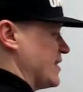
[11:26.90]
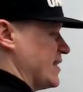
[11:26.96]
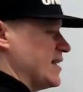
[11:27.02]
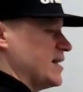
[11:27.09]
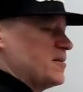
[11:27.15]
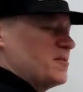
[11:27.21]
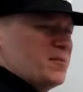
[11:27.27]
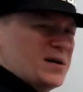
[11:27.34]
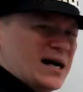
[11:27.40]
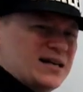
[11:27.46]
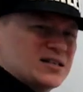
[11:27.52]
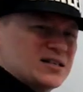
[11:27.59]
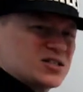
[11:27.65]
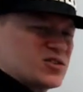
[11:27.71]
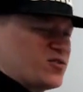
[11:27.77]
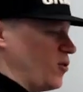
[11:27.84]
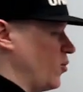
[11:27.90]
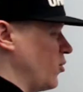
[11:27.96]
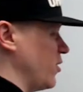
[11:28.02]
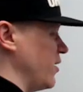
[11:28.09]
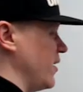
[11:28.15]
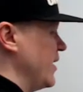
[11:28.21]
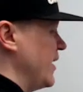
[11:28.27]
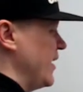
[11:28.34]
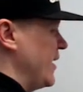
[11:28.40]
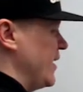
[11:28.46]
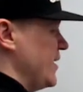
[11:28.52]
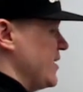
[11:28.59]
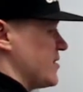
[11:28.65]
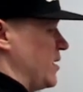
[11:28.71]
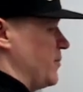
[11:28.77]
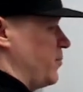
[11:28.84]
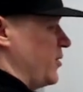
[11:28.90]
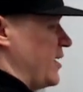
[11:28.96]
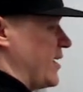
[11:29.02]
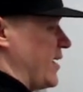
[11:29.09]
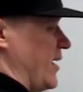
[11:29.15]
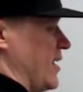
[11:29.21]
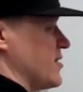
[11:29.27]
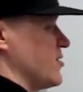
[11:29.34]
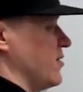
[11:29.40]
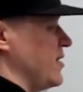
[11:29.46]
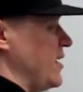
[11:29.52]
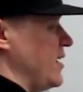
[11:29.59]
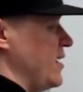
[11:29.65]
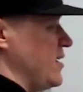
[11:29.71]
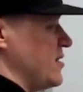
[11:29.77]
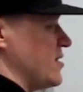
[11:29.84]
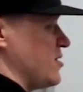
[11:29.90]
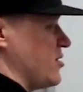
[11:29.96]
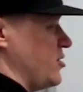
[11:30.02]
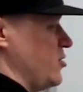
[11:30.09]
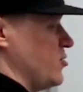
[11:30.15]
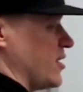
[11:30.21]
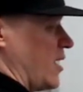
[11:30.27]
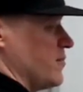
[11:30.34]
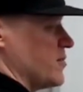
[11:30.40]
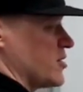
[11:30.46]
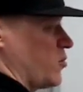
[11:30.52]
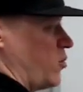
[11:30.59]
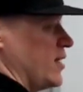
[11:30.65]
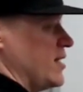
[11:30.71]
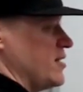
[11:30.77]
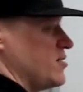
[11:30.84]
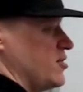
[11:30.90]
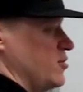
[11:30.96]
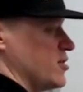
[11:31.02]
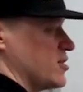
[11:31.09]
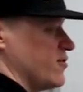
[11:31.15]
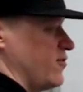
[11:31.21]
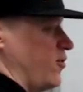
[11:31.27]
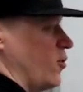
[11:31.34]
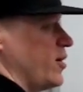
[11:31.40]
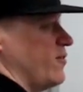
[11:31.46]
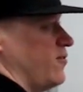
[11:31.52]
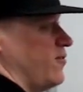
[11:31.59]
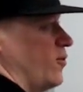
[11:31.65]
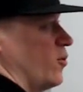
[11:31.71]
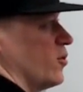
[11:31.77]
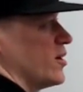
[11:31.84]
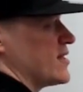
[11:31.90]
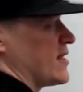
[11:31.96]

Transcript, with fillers: to get minus 4. Simply cancel these, 2 times 22 is 44,